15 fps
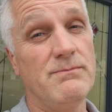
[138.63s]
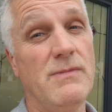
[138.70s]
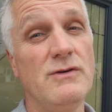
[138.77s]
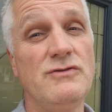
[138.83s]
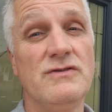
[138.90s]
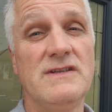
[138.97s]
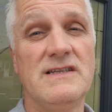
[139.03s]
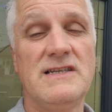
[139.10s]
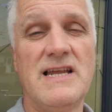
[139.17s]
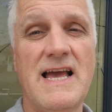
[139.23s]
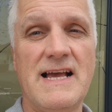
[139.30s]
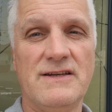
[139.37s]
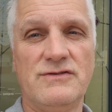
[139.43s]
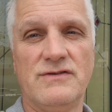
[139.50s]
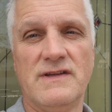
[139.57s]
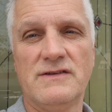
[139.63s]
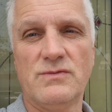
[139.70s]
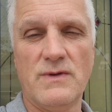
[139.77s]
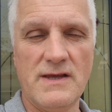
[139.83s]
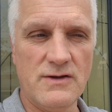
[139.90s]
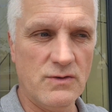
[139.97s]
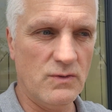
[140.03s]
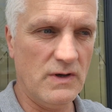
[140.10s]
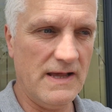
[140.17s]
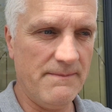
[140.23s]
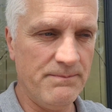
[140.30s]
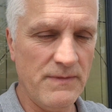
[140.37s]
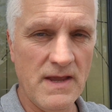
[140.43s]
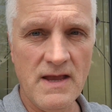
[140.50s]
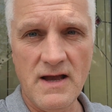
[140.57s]
motion detection, that's what they call
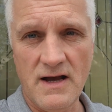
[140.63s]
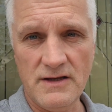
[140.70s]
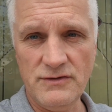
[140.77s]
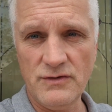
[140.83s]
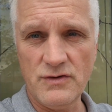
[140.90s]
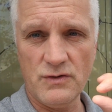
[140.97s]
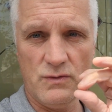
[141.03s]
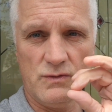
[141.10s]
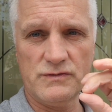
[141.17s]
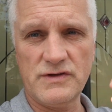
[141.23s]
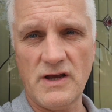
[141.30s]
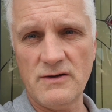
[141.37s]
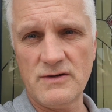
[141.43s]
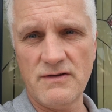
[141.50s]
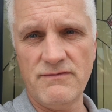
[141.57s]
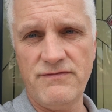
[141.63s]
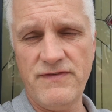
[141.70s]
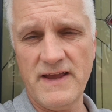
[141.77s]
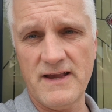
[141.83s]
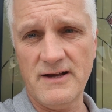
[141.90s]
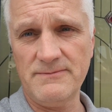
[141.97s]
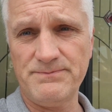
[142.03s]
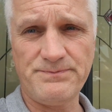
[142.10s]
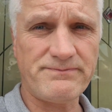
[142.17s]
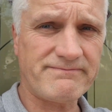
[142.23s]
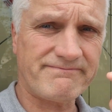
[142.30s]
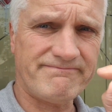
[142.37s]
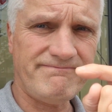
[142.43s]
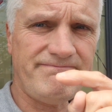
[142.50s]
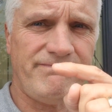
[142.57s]
it, and you can also configure,
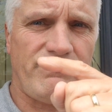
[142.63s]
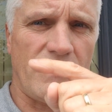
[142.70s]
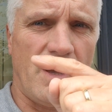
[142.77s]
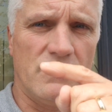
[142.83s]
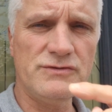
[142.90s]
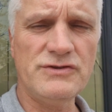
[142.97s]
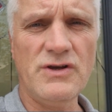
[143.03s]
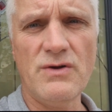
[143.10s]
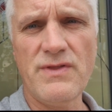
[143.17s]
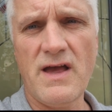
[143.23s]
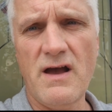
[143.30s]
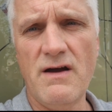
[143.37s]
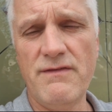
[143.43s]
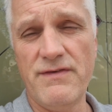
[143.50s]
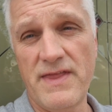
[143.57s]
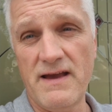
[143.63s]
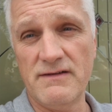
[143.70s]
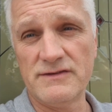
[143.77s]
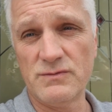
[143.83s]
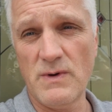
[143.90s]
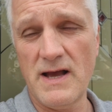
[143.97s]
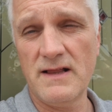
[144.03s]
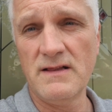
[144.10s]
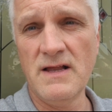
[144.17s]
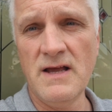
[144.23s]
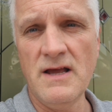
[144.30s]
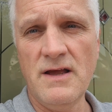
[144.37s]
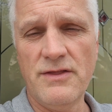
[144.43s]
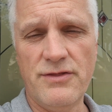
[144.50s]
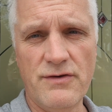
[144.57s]
I'll show that over there as well,
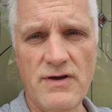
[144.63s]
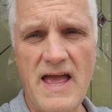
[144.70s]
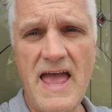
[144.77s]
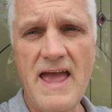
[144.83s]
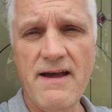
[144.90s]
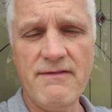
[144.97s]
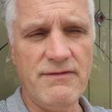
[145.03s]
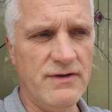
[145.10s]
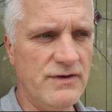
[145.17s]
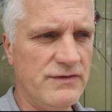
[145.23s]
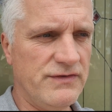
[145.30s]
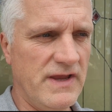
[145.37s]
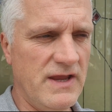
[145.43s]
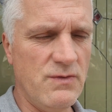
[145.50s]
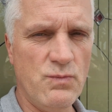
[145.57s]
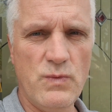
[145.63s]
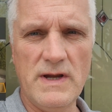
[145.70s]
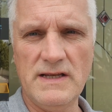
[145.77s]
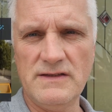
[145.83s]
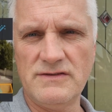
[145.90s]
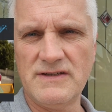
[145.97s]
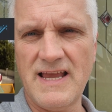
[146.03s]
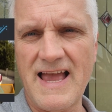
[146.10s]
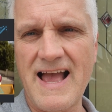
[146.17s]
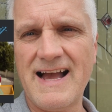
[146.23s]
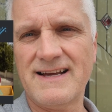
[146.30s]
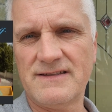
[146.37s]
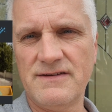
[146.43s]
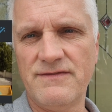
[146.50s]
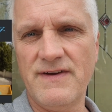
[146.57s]
the areas in which get
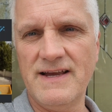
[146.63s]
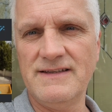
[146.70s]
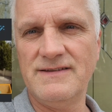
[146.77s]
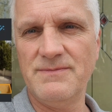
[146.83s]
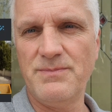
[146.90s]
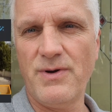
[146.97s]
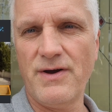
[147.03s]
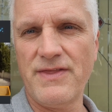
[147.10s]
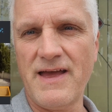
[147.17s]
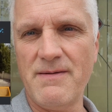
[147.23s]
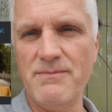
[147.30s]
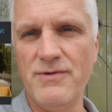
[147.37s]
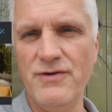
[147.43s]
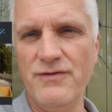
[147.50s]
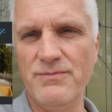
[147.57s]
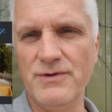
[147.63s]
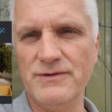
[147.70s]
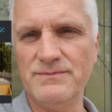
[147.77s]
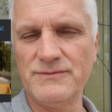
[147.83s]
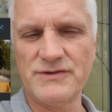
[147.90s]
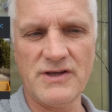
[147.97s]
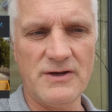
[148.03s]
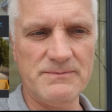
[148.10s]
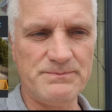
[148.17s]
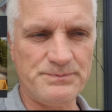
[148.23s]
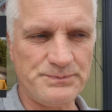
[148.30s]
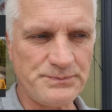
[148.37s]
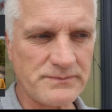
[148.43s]
activated by that movement. So